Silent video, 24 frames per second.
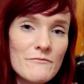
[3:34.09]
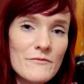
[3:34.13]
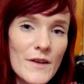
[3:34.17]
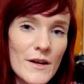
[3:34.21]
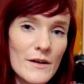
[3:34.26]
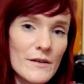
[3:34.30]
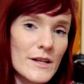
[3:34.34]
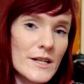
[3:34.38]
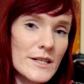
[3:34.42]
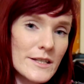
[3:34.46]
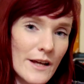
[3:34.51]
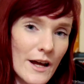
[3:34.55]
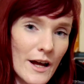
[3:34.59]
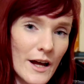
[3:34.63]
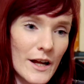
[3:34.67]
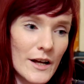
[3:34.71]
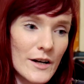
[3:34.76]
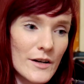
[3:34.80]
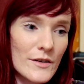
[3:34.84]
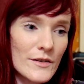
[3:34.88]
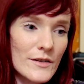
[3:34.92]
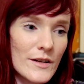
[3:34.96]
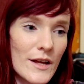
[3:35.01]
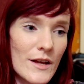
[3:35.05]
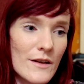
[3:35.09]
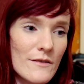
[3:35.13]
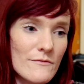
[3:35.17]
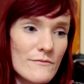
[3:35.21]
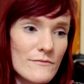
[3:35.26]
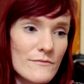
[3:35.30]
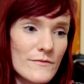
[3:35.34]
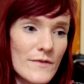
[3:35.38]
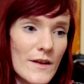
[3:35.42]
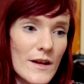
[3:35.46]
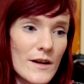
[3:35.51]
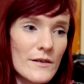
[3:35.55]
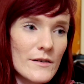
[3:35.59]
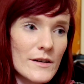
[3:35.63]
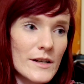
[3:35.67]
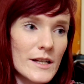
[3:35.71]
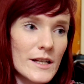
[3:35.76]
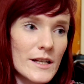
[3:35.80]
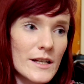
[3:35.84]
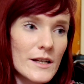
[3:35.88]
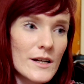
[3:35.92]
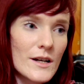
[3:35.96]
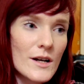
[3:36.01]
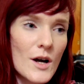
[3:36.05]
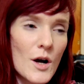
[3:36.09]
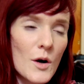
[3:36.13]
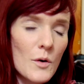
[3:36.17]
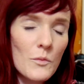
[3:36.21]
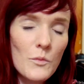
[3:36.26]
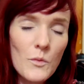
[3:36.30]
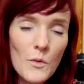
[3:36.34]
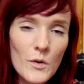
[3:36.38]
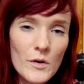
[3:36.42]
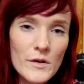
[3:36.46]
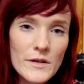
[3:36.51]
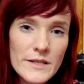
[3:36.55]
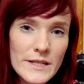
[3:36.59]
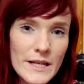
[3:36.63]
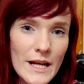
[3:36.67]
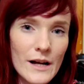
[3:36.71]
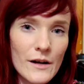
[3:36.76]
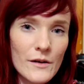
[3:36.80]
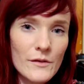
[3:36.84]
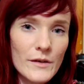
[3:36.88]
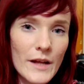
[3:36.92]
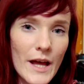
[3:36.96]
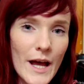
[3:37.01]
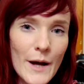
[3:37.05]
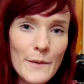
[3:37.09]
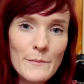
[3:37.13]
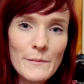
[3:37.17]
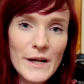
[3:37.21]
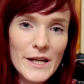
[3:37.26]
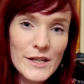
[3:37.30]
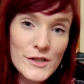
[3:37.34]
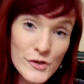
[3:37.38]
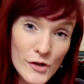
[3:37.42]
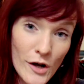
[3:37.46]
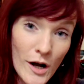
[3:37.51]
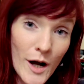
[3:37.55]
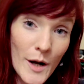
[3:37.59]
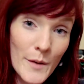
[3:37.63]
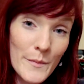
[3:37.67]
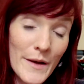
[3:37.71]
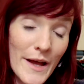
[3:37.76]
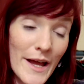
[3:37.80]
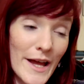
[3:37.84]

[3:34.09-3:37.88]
very tired and very worn down at my job.